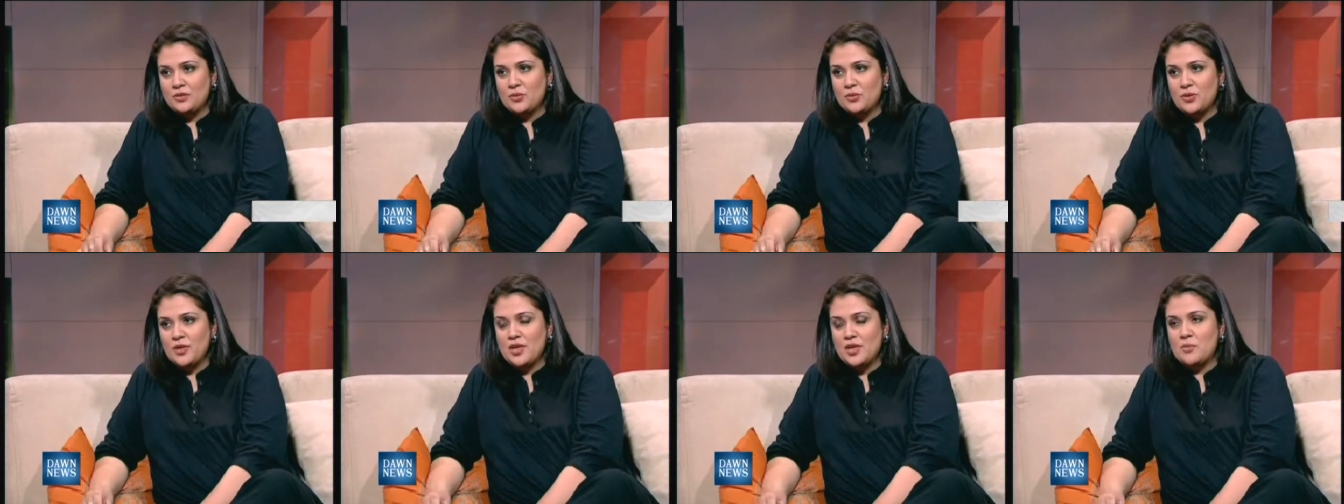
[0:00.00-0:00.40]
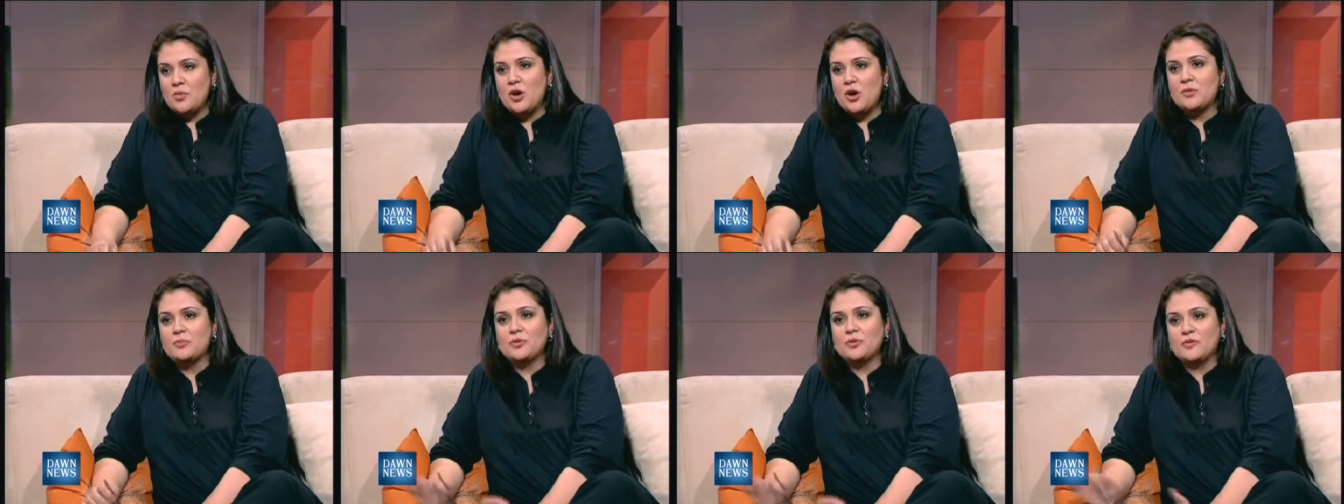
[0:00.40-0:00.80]
talking
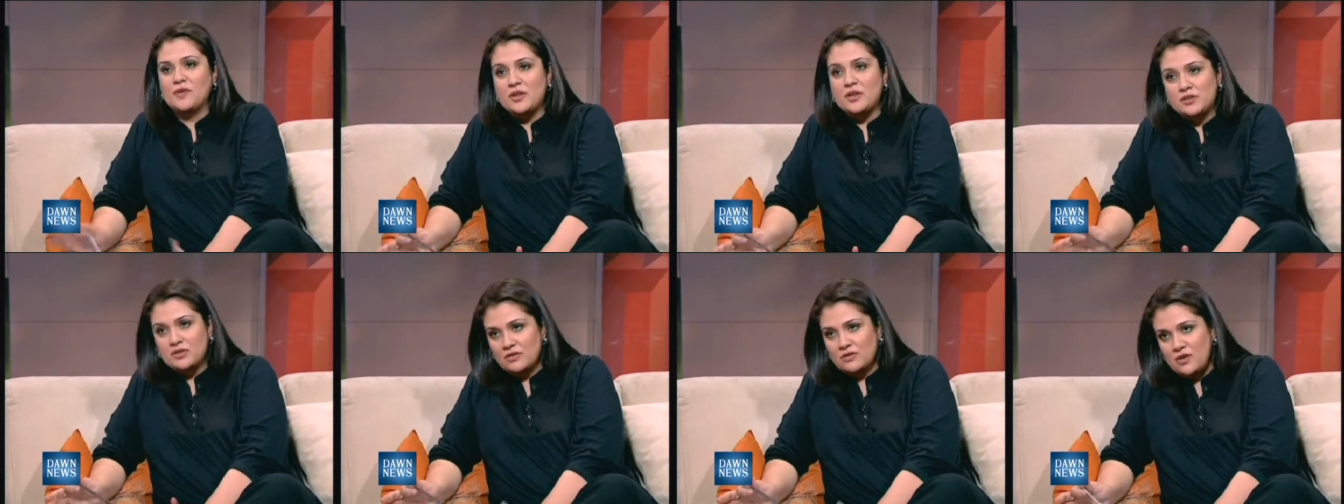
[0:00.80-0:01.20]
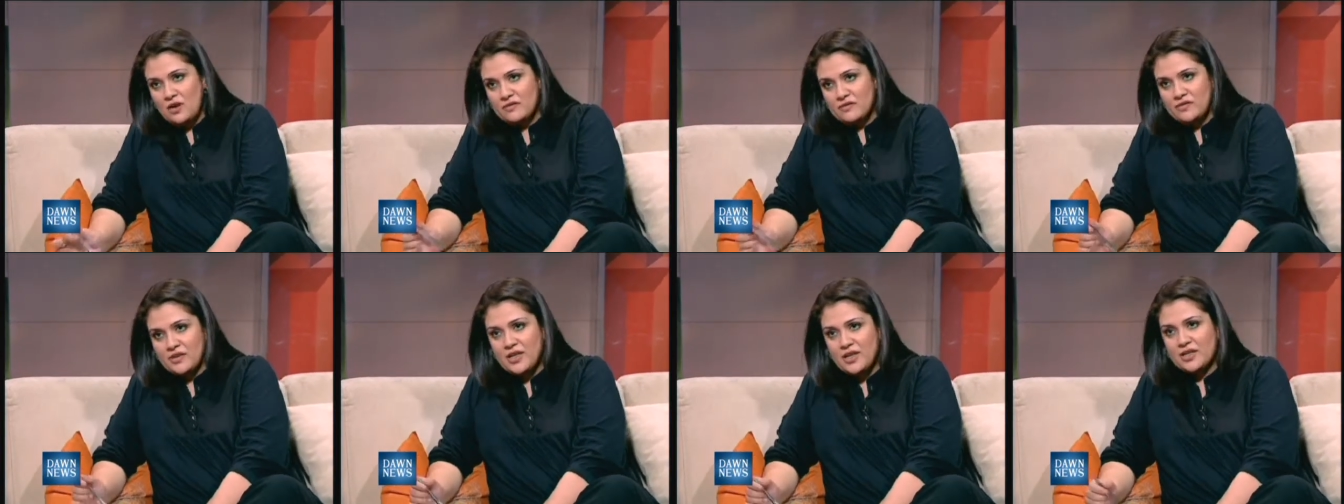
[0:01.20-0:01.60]
about professional
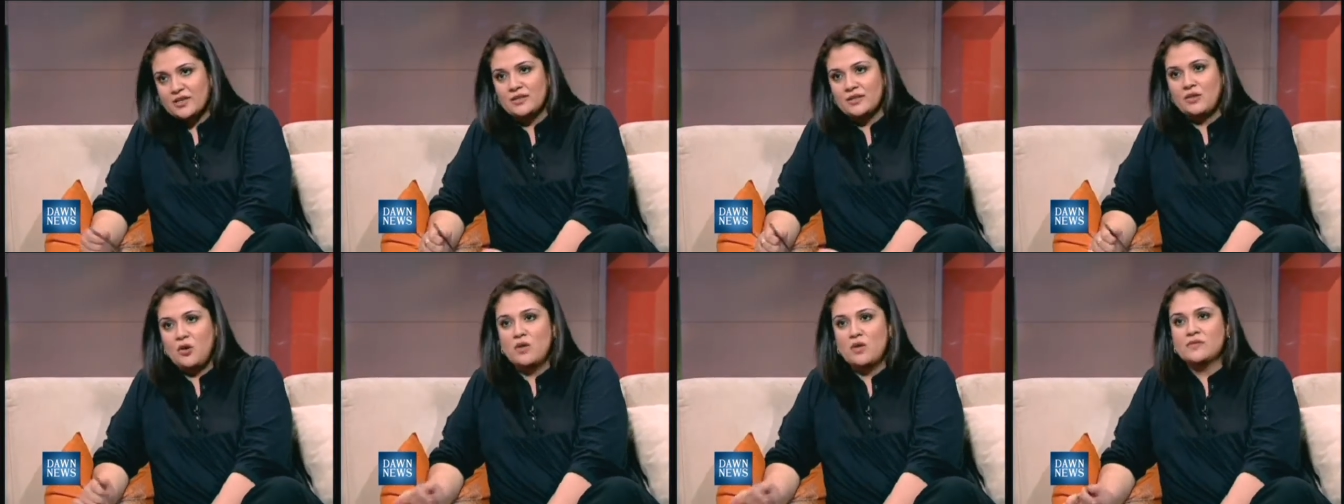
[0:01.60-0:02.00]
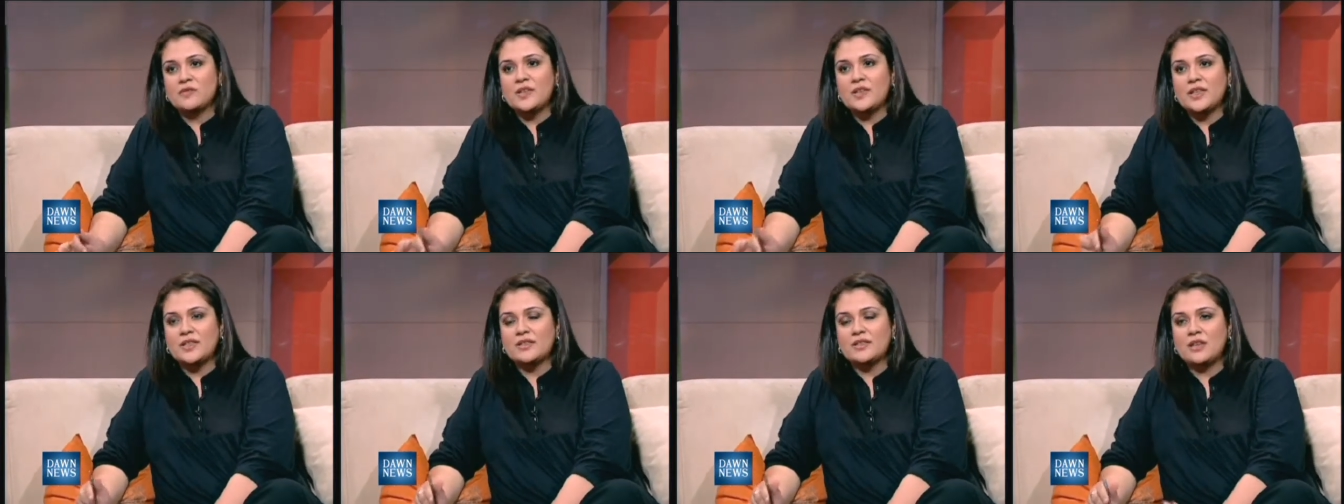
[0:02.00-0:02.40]
conflicts and
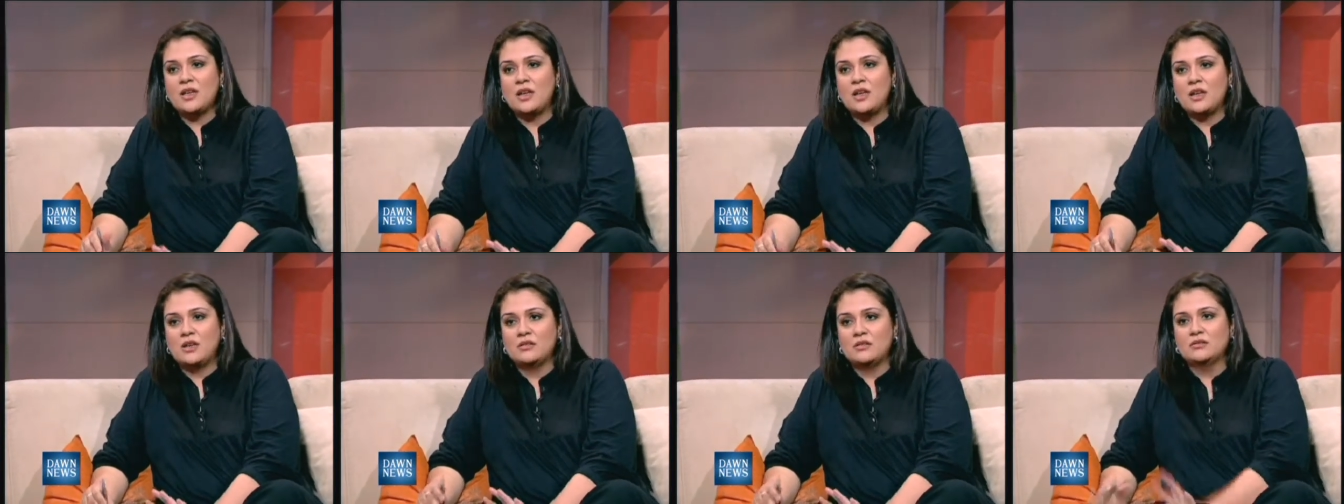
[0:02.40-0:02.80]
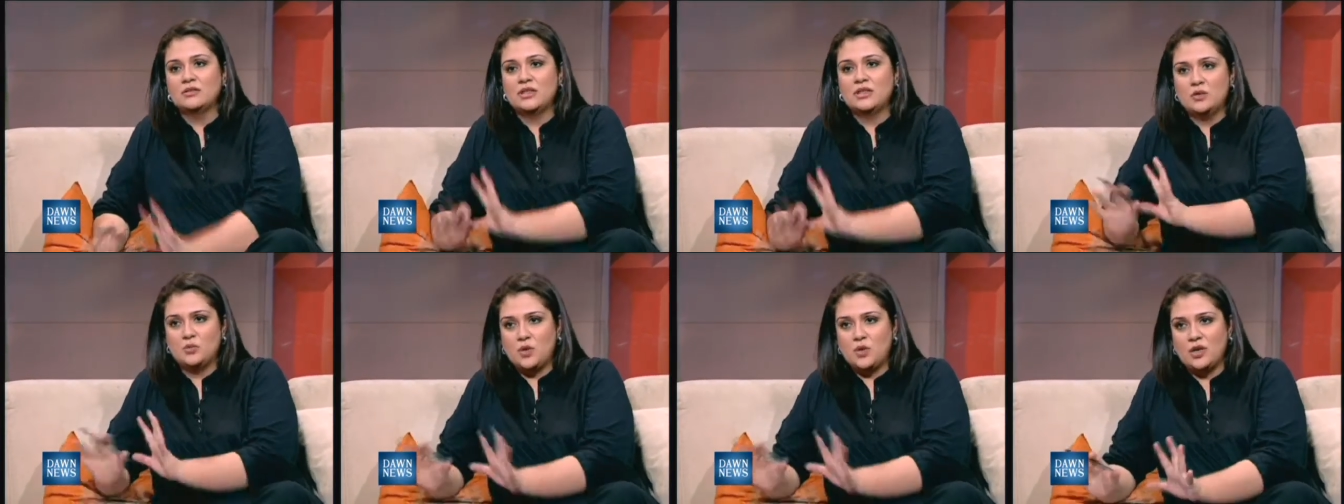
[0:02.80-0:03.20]
conflicts uh,
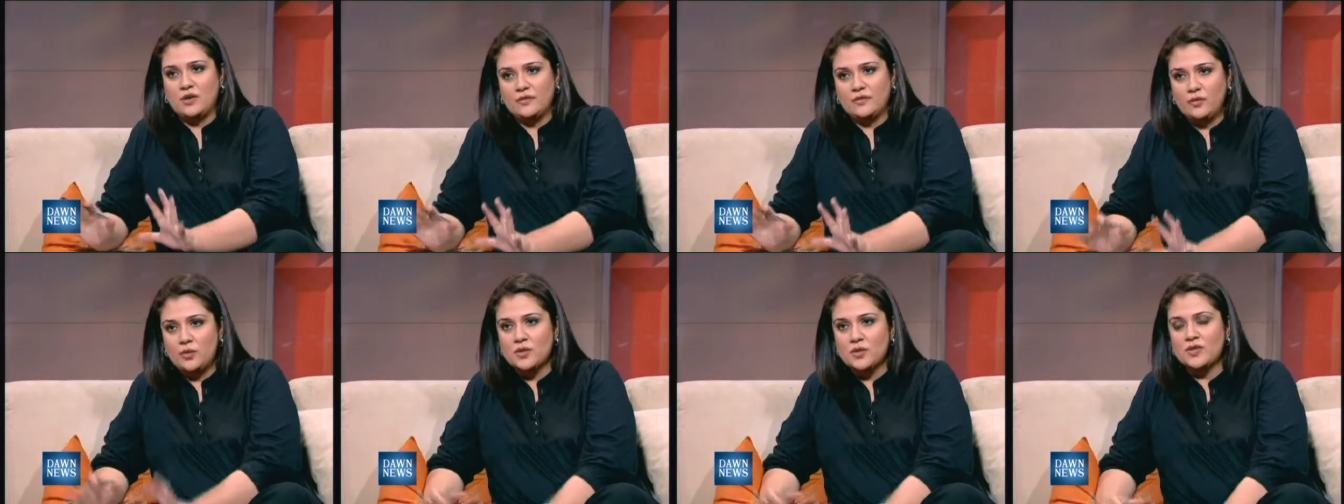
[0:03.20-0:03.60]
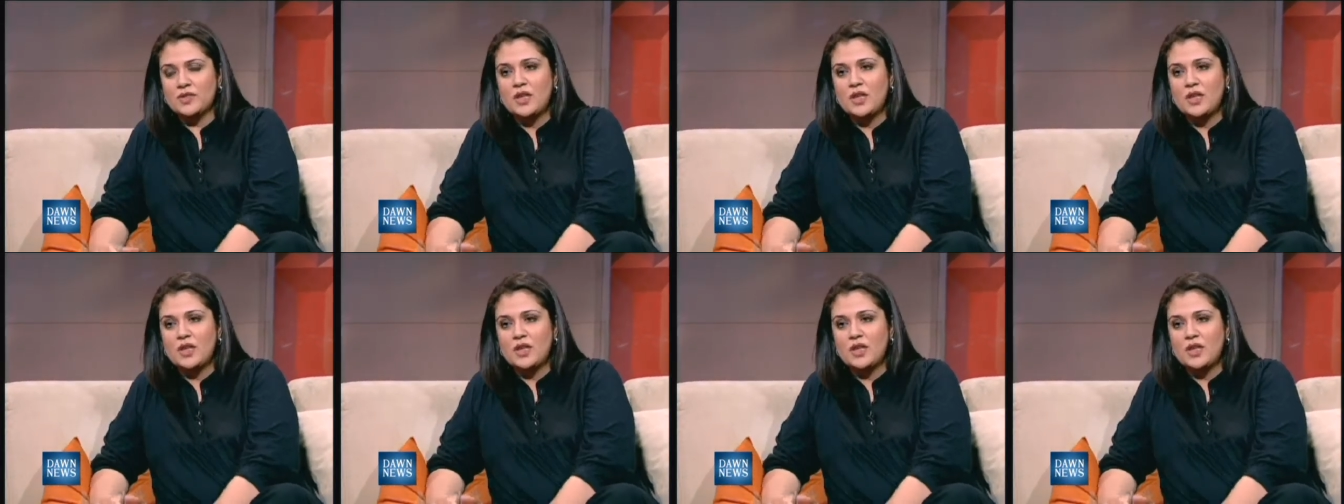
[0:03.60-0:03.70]
in the workforce.